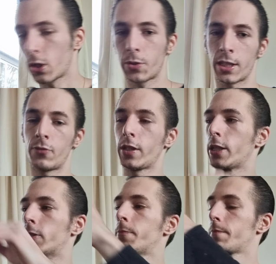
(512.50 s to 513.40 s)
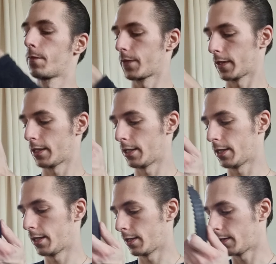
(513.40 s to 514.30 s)
closing the video.
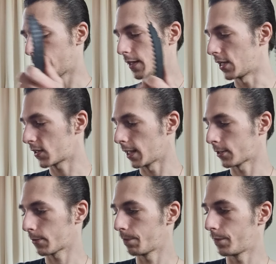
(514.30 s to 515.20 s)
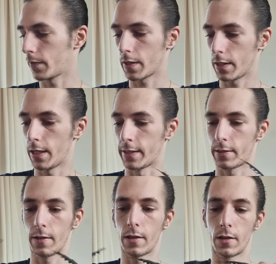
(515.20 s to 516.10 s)
They said
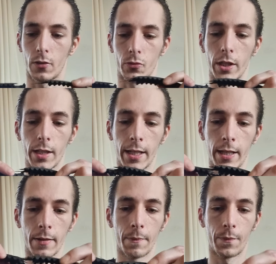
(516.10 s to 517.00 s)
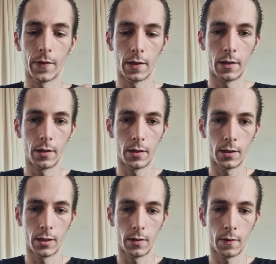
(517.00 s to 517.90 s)
it really,
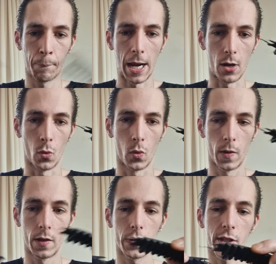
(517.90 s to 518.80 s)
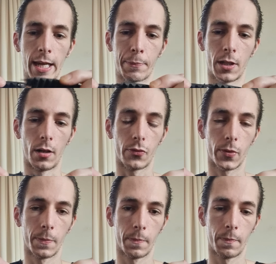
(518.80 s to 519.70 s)
pow, snapped
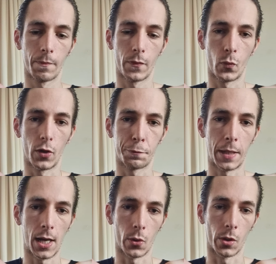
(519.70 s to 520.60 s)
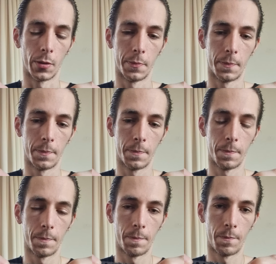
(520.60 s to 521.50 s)
off with power.
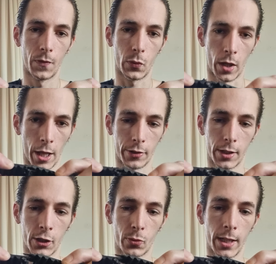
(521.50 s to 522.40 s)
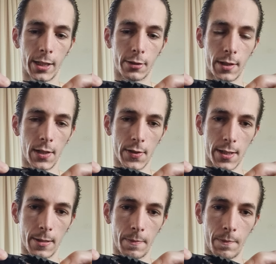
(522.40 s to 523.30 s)
120
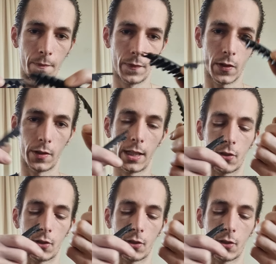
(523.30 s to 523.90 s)
degrees on the